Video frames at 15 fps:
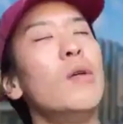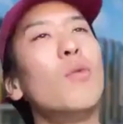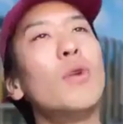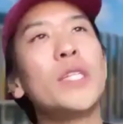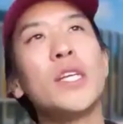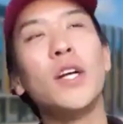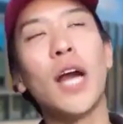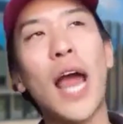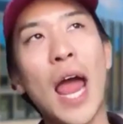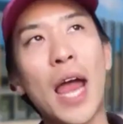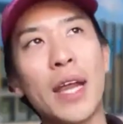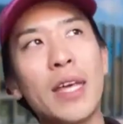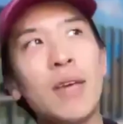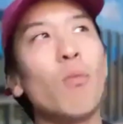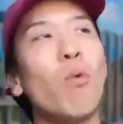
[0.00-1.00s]
Was there
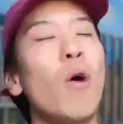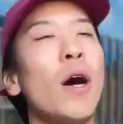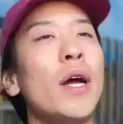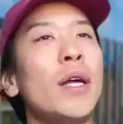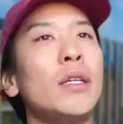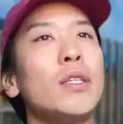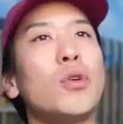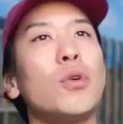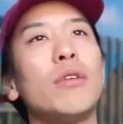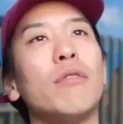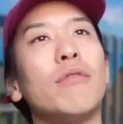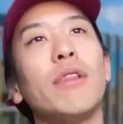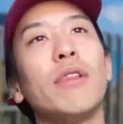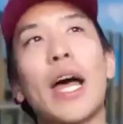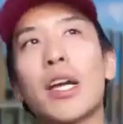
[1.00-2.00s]
any one sort
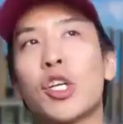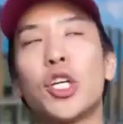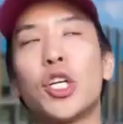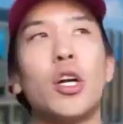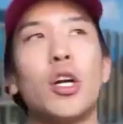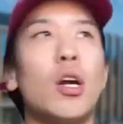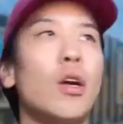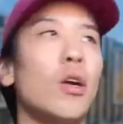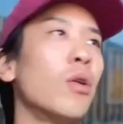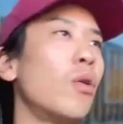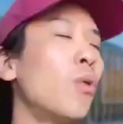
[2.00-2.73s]
of lecture